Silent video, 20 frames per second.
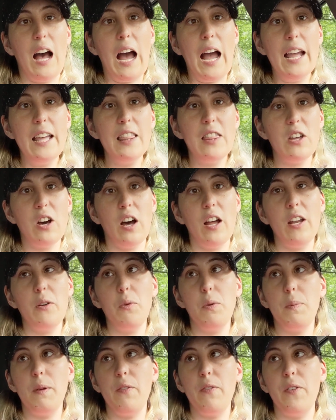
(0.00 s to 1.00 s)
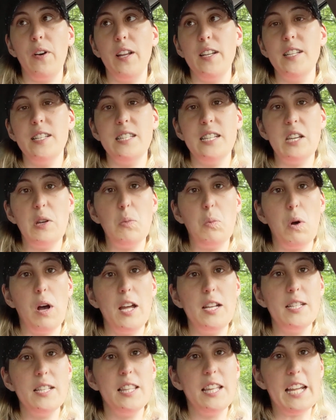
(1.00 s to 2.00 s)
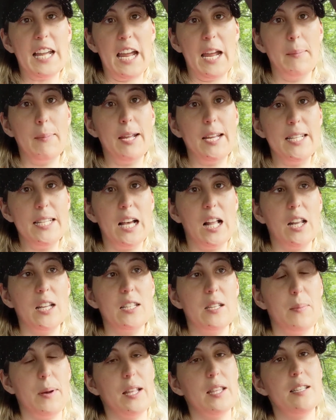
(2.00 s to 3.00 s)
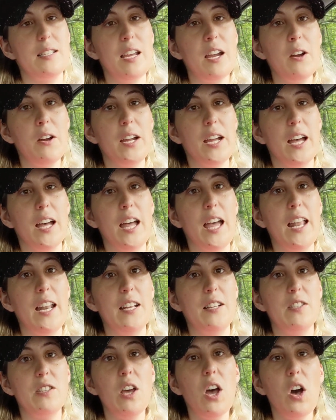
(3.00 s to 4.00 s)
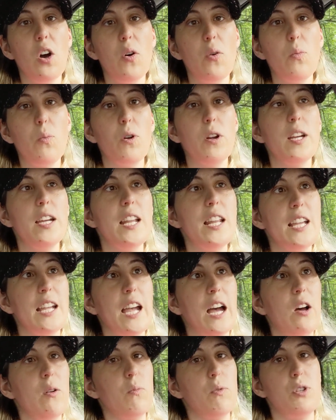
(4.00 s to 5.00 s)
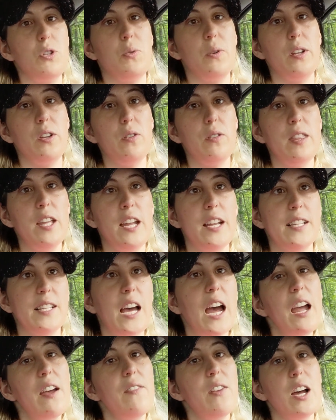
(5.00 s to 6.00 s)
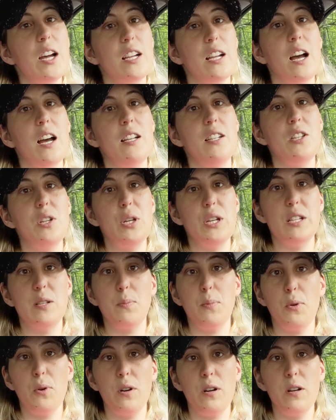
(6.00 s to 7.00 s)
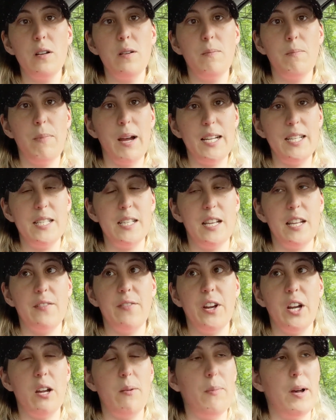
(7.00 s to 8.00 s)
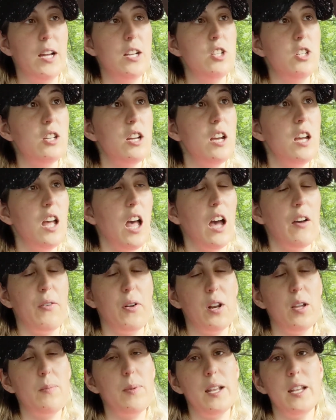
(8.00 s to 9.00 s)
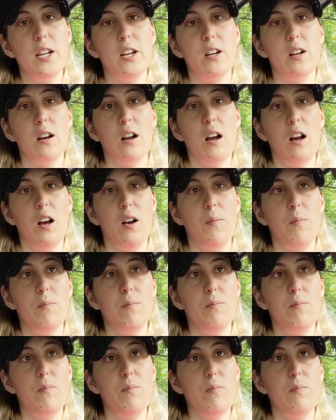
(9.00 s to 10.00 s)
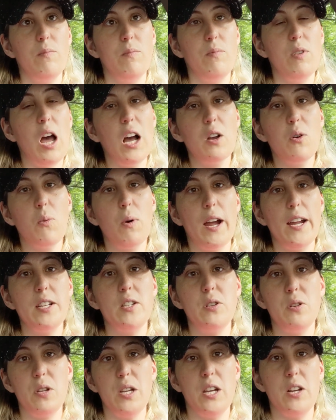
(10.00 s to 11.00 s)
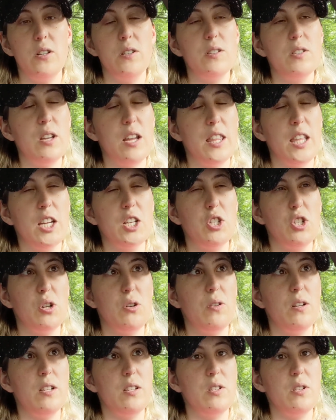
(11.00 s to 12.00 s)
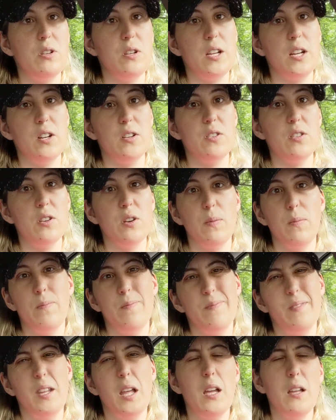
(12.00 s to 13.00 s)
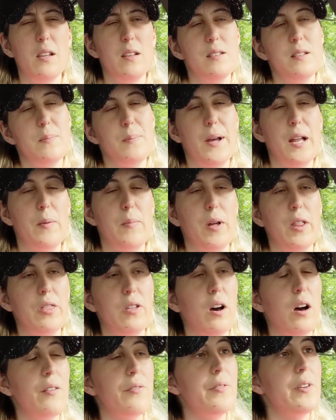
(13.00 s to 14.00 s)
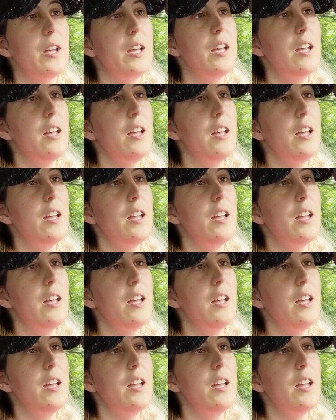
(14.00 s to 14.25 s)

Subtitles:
I thought it would be fun to see what the game can tell us about this area. And so we're getting out and we're doing new things. I have not gotten to explore my city very much. I've only been here not quite 2 years. I think June is 2 years, so it's about a month off.